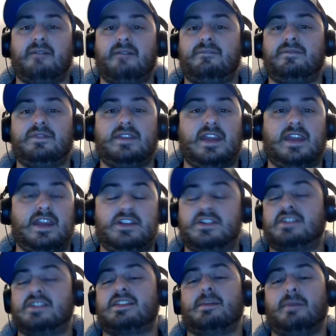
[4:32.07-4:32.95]
He's
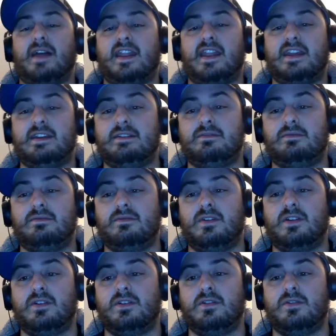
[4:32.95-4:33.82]
just somebody
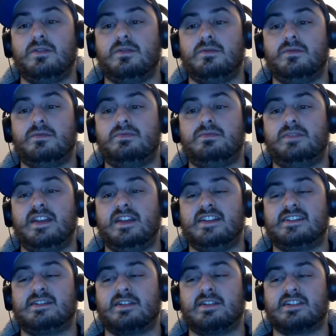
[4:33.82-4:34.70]
who
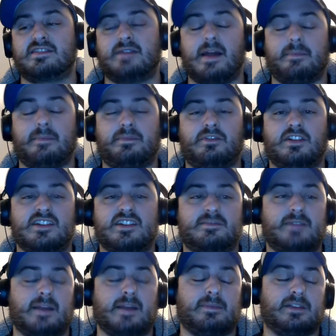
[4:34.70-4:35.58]
needs crisped up
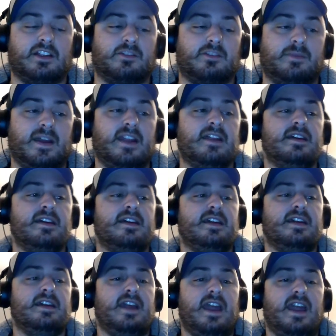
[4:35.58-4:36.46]
a little bit.
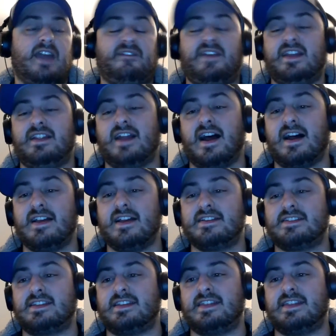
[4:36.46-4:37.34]
If he
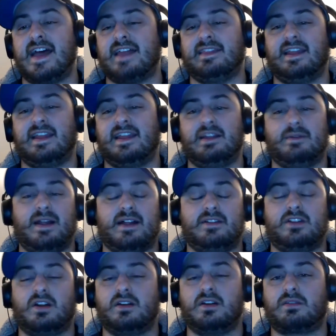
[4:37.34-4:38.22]
does, that late
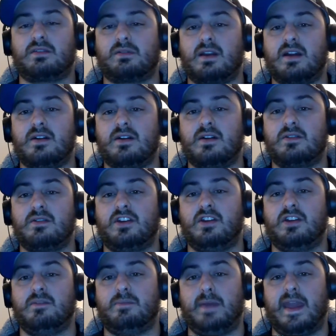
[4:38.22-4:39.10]
round dart throw
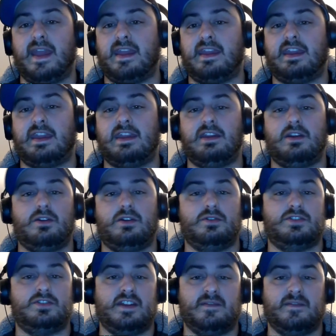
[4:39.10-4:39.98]
could pay
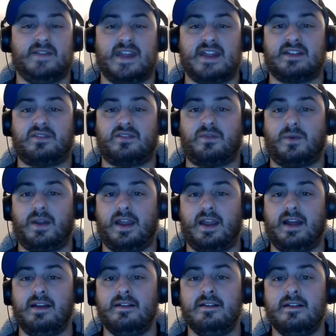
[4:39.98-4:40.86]
huge dividends for
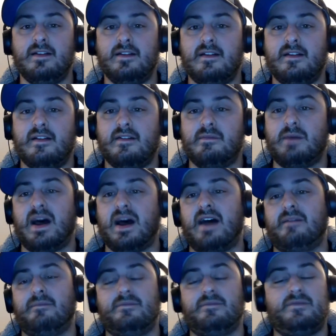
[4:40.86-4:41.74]
you.
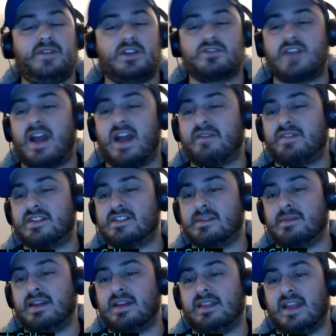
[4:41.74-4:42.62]
But you're drafting
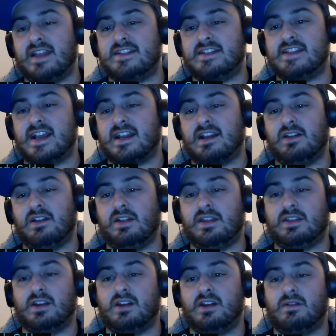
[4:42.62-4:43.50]
somebody late second, early
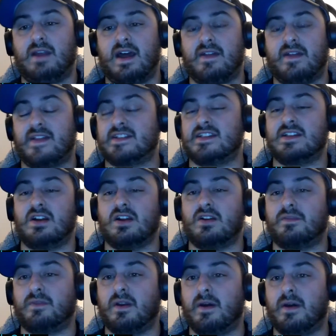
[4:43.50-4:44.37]
third round. That's a dart
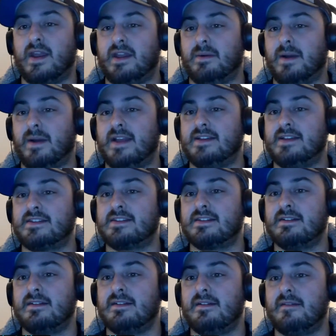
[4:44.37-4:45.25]
throw anyways.
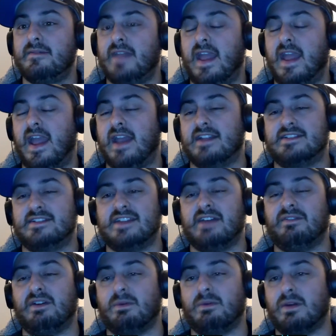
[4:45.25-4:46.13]
And it's
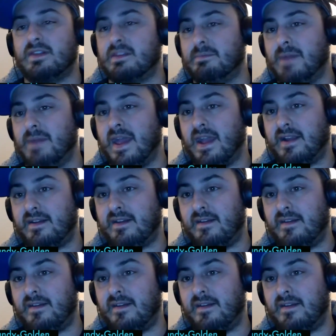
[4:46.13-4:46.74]
definitely worth the pick.